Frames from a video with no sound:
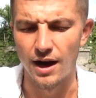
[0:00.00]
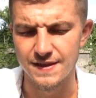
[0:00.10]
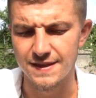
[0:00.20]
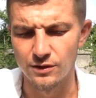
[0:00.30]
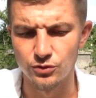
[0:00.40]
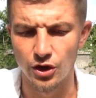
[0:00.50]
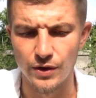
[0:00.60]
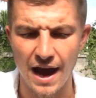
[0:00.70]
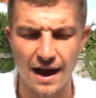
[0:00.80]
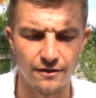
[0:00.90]
I still don't
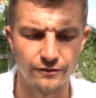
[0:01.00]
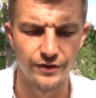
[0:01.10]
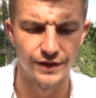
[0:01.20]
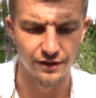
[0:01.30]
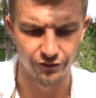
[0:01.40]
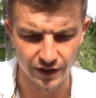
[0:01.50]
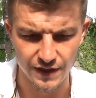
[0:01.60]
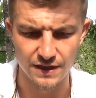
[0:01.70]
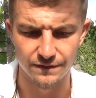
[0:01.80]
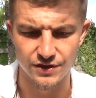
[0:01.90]
have the
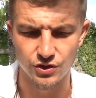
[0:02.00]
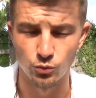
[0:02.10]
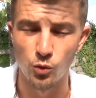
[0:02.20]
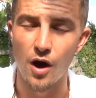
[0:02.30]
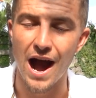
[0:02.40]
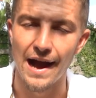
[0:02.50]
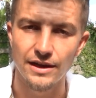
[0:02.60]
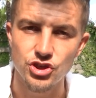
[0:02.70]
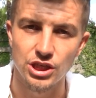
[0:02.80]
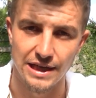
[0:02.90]
definitive as to what
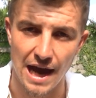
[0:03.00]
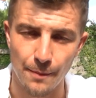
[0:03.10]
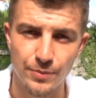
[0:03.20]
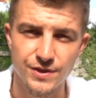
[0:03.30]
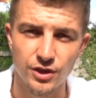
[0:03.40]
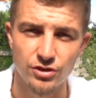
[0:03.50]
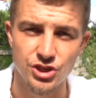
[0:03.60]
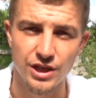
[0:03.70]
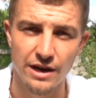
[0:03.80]
actually happened to Christian